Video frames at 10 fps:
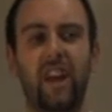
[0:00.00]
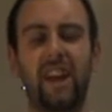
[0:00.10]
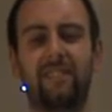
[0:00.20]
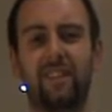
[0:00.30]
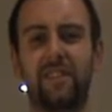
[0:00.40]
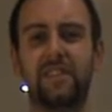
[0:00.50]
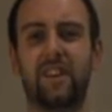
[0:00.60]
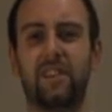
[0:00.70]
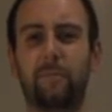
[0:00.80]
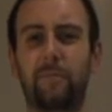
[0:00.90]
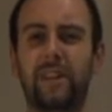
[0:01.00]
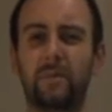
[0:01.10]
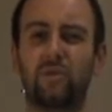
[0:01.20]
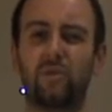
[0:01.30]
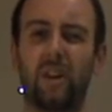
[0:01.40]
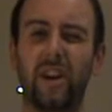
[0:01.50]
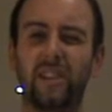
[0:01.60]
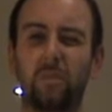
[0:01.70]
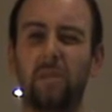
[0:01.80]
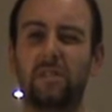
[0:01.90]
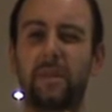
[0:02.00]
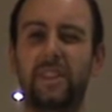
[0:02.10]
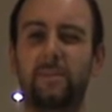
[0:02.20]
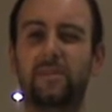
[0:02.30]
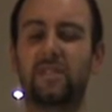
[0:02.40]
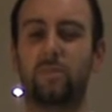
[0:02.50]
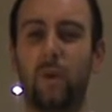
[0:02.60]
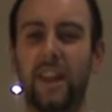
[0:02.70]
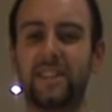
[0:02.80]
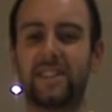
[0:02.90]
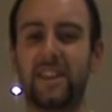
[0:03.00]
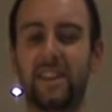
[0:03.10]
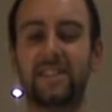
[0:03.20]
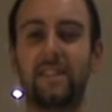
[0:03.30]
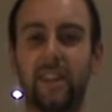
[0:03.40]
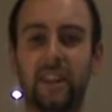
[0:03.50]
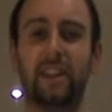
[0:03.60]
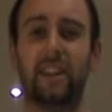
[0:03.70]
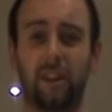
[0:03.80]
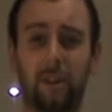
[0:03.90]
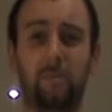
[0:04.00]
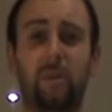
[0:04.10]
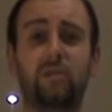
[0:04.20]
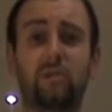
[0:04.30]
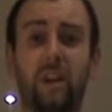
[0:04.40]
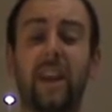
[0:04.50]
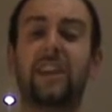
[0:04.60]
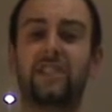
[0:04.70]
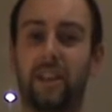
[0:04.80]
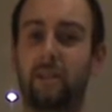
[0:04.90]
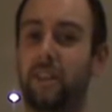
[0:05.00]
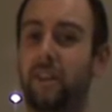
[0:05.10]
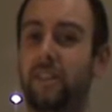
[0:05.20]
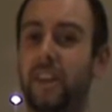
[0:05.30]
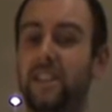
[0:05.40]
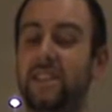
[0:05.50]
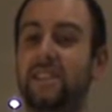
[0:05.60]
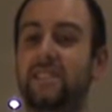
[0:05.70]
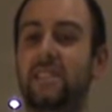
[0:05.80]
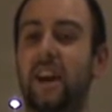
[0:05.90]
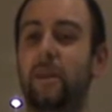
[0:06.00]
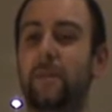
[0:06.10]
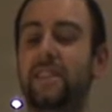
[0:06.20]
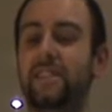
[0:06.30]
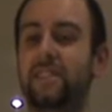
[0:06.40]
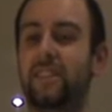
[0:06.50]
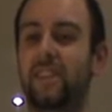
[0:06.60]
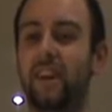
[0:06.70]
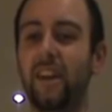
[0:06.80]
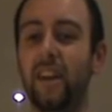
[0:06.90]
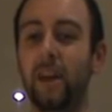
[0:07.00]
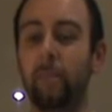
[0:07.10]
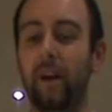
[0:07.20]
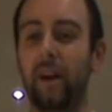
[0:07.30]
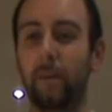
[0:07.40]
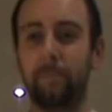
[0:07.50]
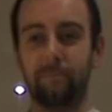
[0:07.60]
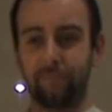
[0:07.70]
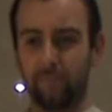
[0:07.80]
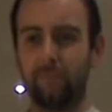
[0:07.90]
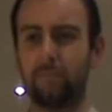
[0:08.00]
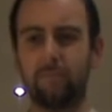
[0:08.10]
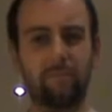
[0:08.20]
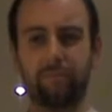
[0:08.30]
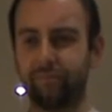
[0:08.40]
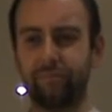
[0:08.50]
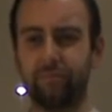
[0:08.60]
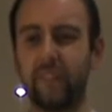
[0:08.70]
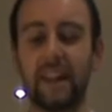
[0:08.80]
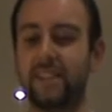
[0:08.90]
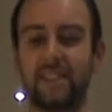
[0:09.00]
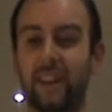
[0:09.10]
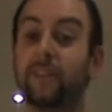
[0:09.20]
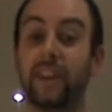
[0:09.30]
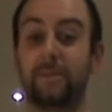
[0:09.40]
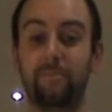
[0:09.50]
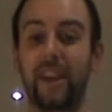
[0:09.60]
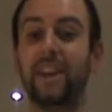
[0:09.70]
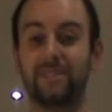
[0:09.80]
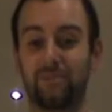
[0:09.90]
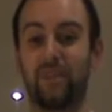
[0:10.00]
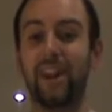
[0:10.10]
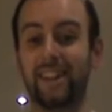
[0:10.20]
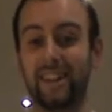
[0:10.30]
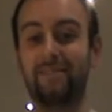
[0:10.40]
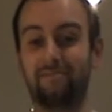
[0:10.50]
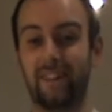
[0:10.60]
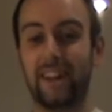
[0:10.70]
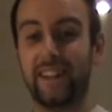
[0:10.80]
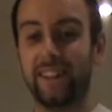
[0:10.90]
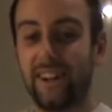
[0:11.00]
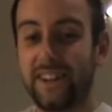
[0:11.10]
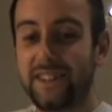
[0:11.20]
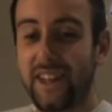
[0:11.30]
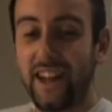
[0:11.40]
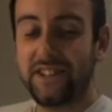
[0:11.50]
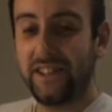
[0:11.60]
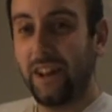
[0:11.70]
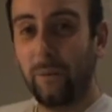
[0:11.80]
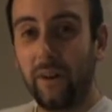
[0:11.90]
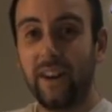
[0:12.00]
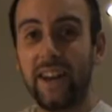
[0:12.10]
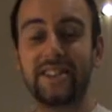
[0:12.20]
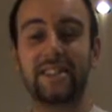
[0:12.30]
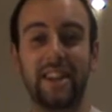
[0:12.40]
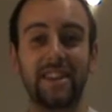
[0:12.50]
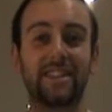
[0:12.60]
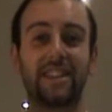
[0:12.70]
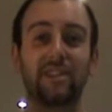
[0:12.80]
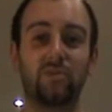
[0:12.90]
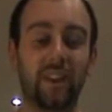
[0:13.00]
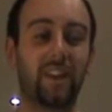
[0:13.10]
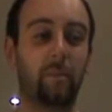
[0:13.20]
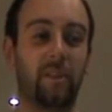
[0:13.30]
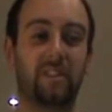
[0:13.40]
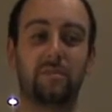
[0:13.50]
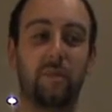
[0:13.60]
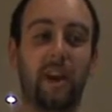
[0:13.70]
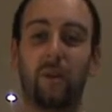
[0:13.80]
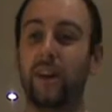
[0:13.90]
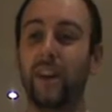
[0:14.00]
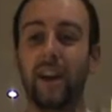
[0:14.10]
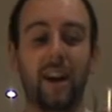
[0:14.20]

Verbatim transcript: erring on the side of medium dry towards medium sweet. There's definitely a lot more dry action going on in this cider, but it's lovely. It's really, really nice. And you know what? It's easily drinkable as well.